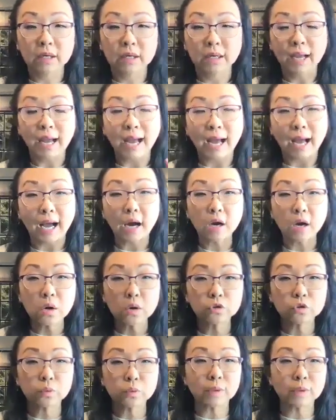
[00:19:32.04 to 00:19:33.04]
Now, how
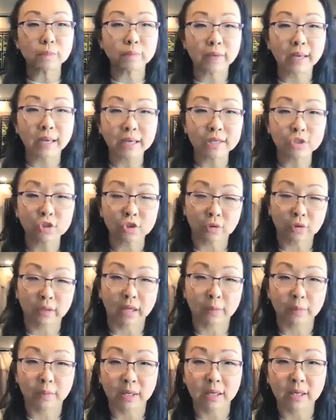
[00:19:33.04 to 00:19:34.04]
do we master
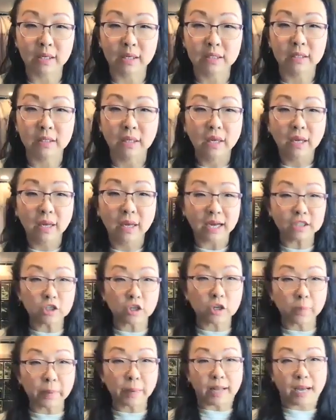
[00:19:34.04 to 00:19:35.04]
that? Because I
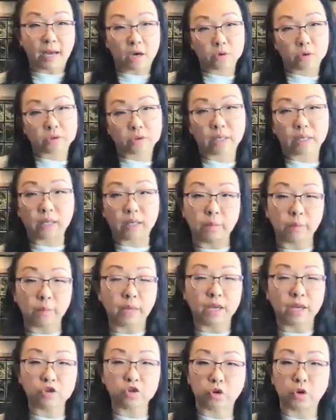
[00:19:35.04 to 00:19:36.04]
talk about outside in
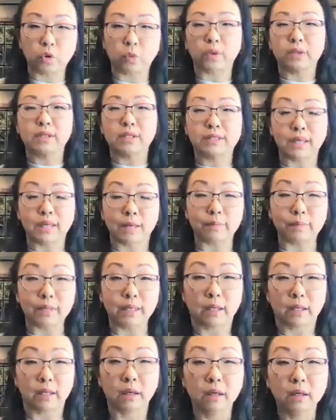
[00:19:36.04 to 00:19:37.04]
mastery. What does that
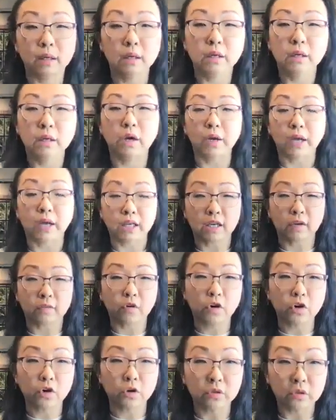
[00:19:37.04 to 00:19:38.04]
mean? Okay, you ever
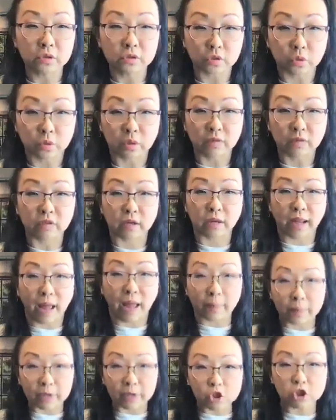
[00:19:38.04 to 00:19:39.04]
heard the story of the
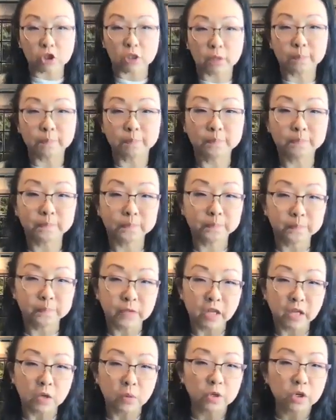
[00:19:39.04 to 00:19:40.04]
cabbage?
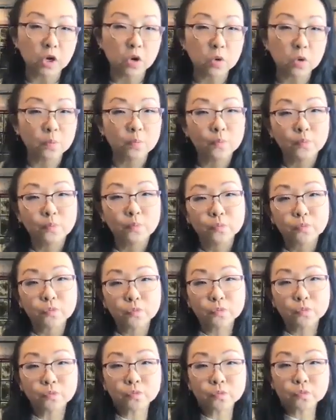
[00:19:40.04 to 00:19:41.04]
Anyone know?
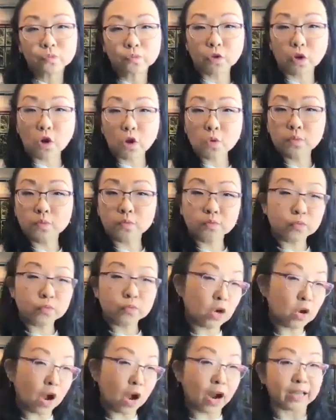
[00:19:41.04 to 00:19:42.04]
No?
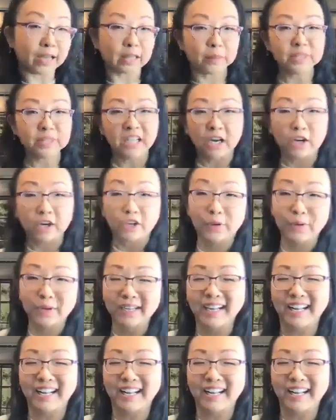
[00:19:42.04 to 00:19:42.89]
No? All right, let me tell you.